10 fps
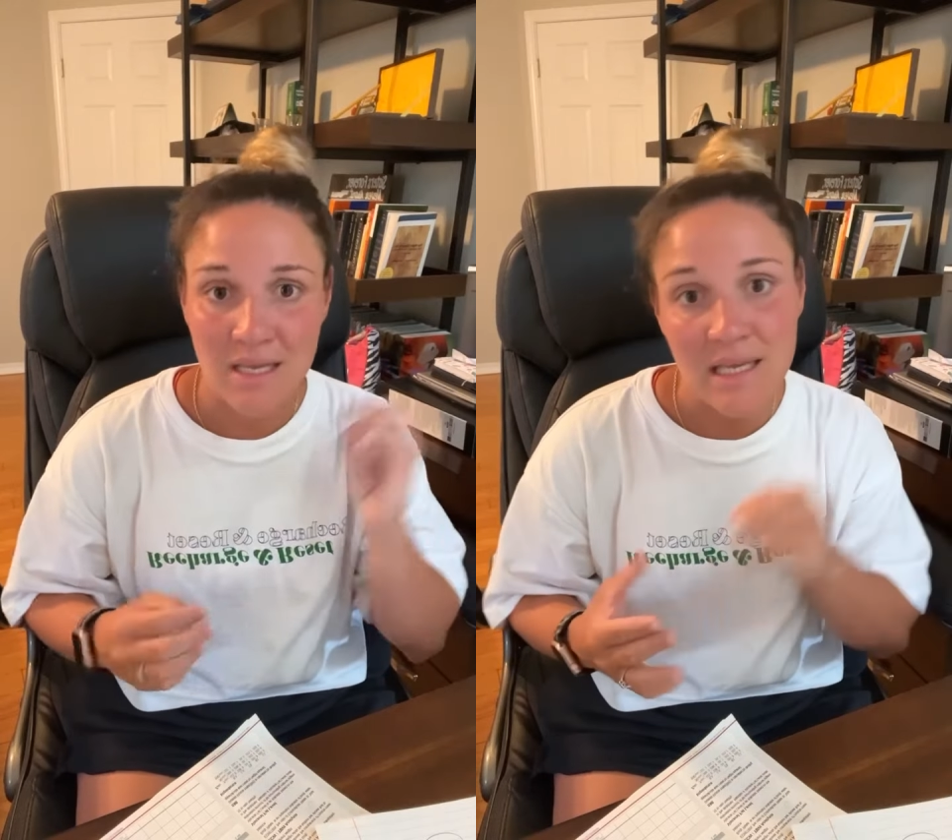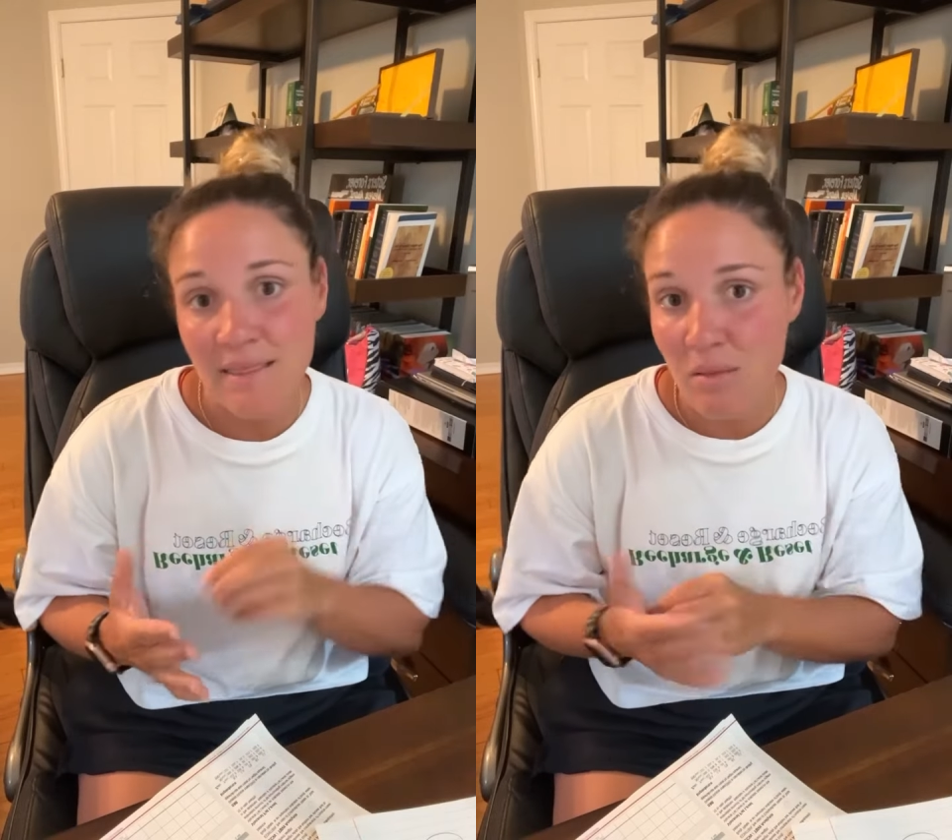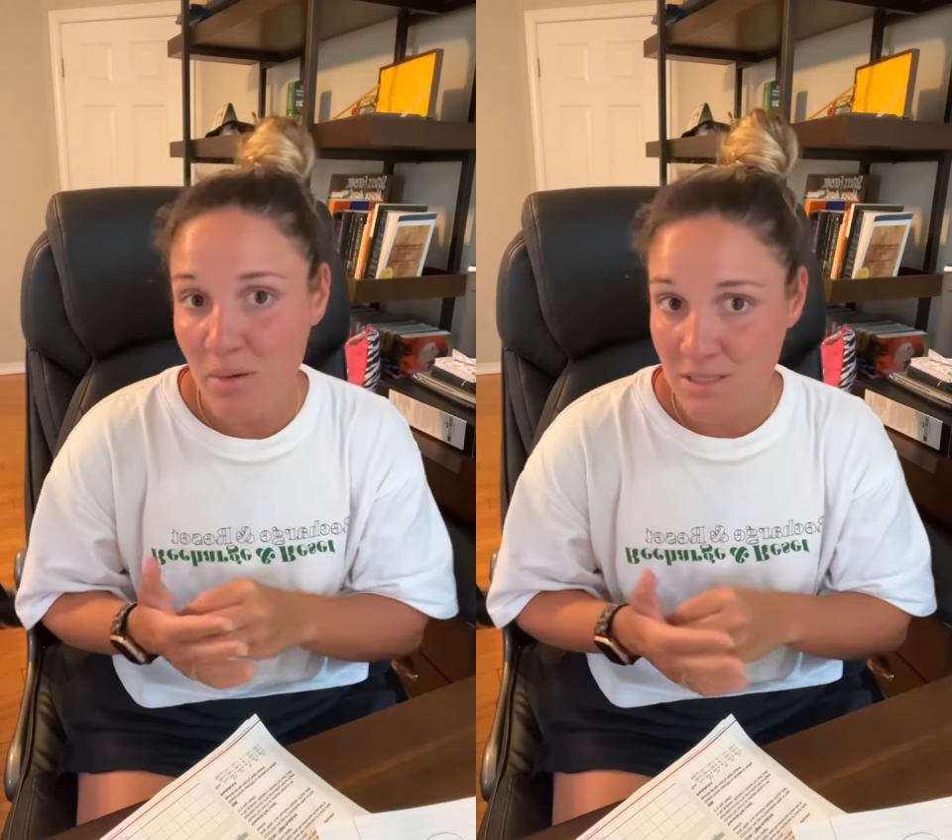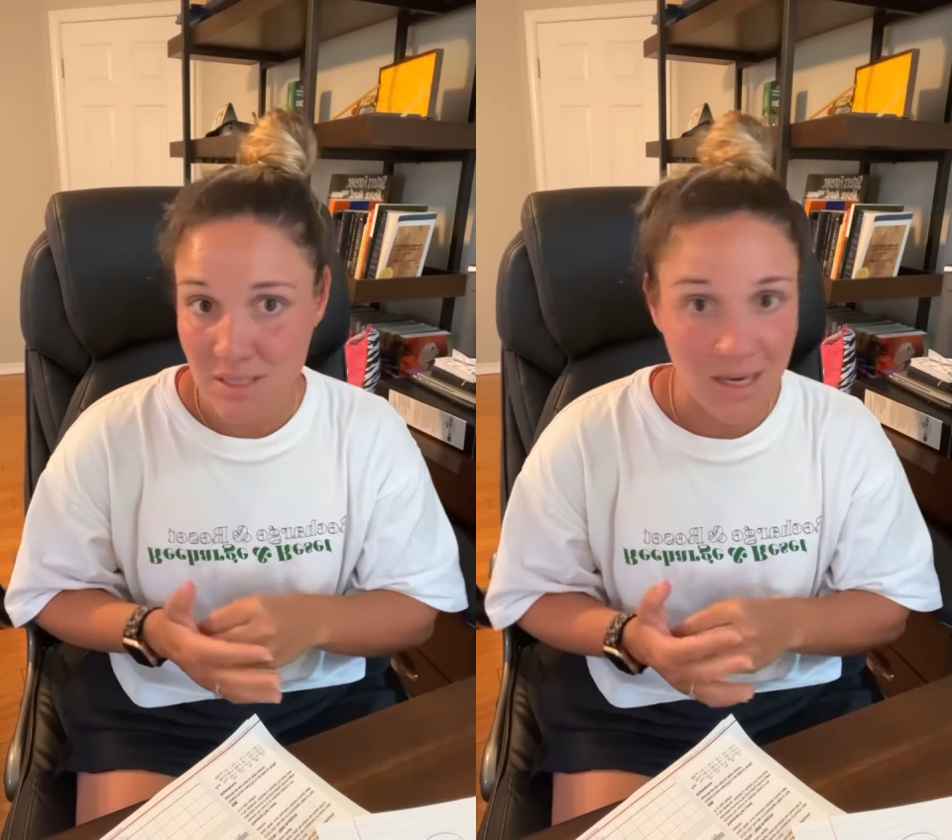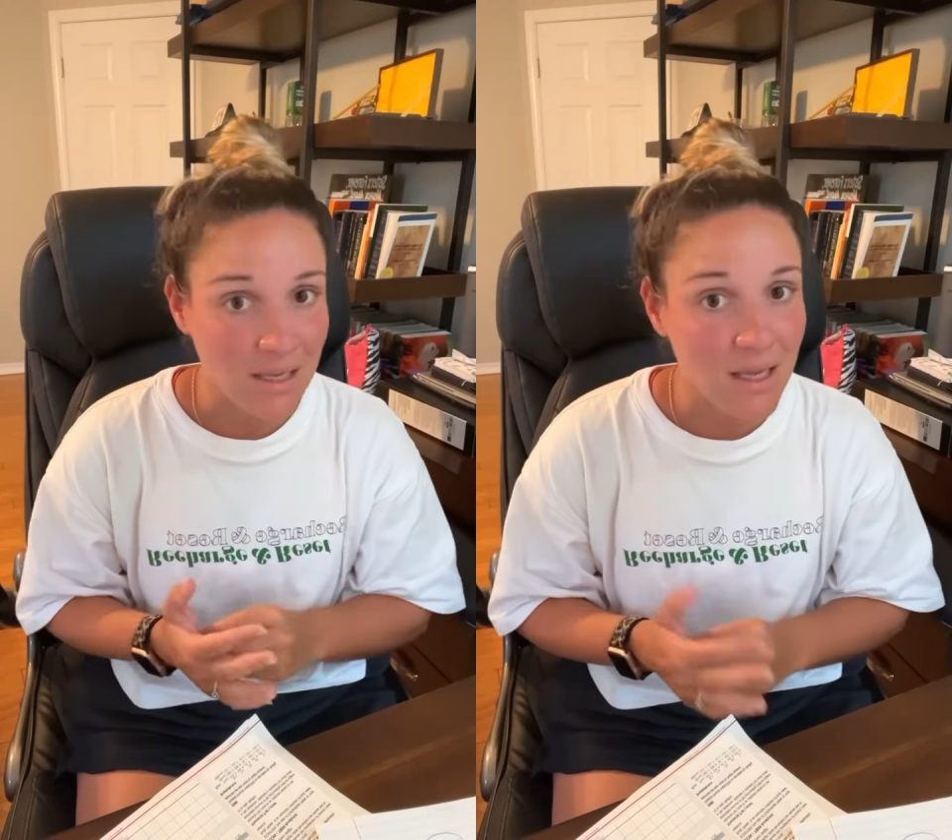eat the best
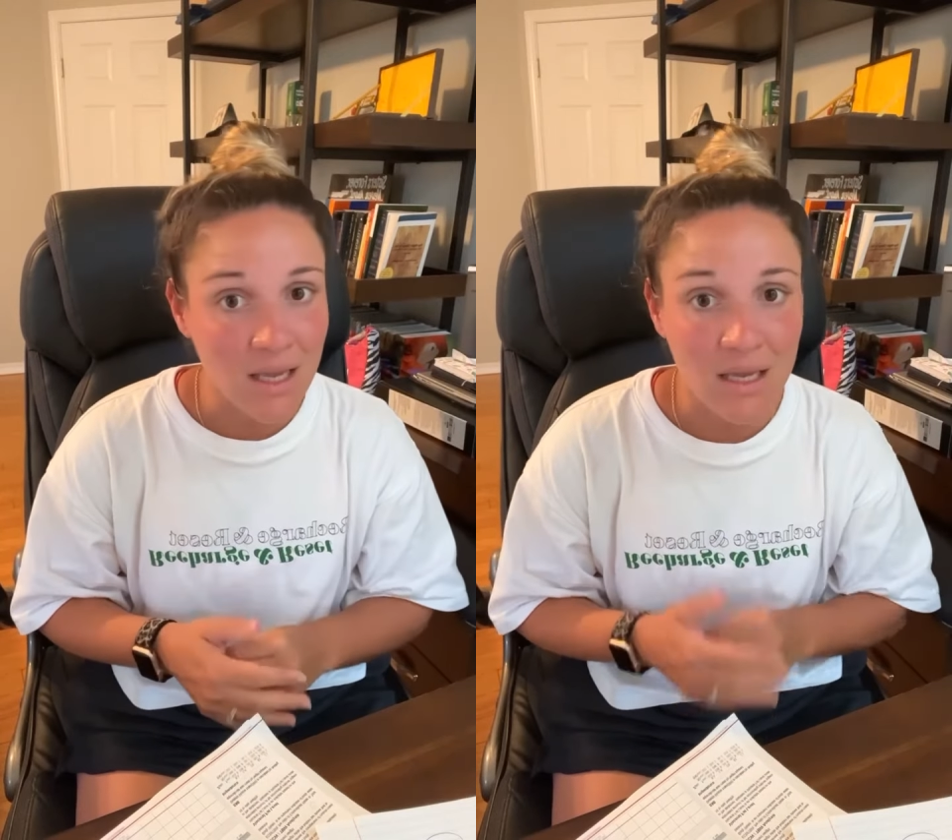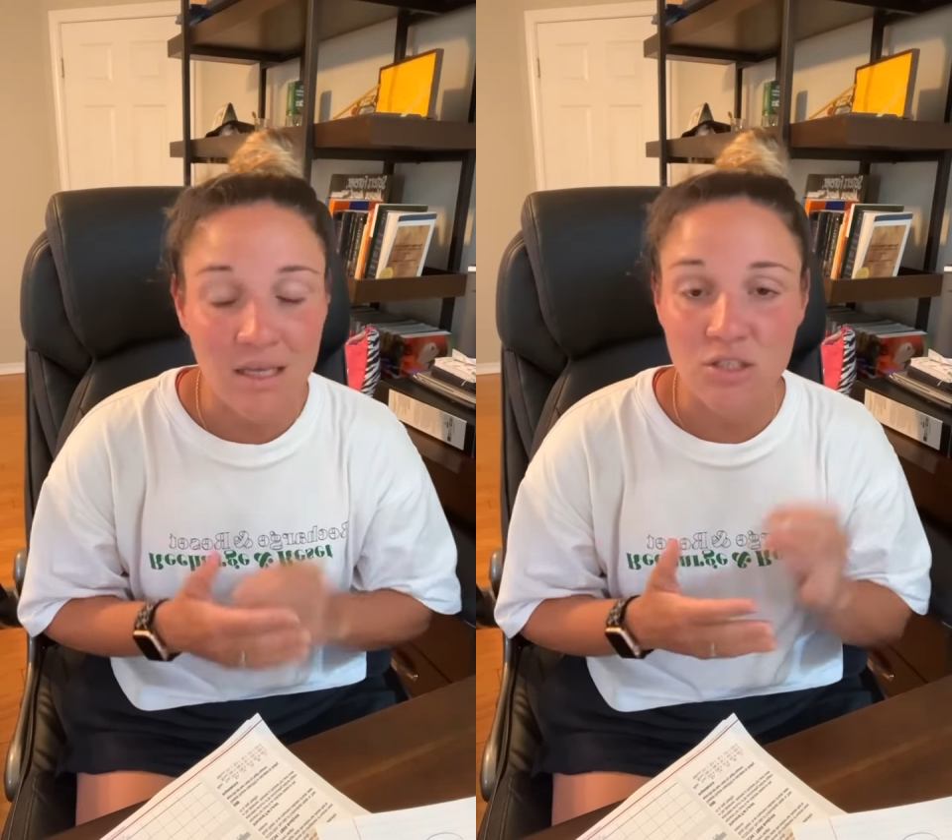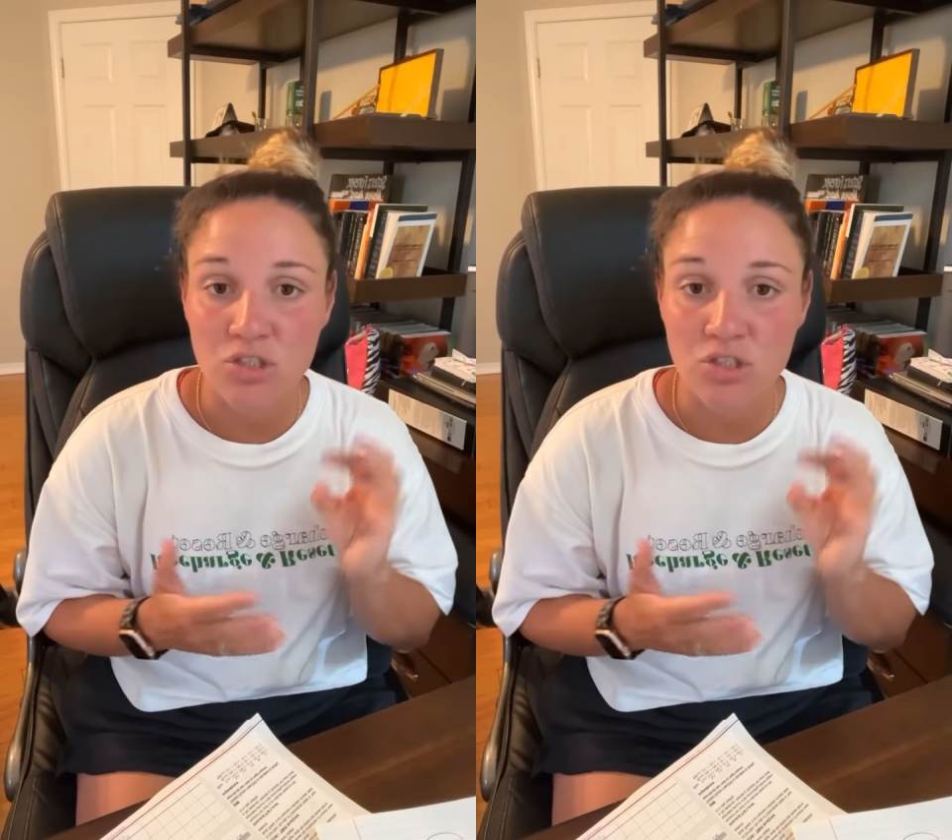that I can,